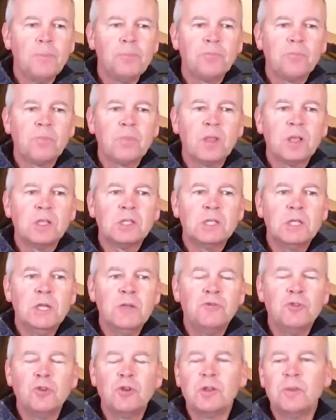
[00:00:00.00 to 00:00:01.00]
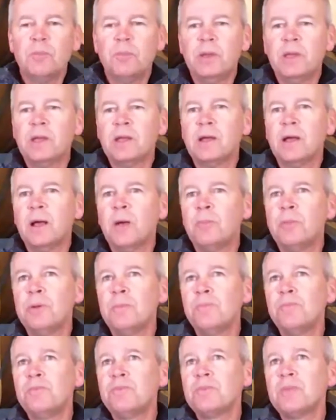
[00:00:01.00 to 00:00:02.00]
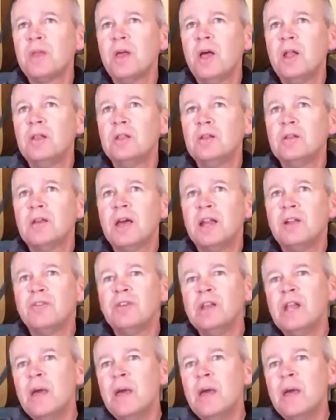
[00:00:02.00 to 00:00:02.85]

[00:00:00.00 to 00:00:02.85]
See if you can pick up a little kind of lemon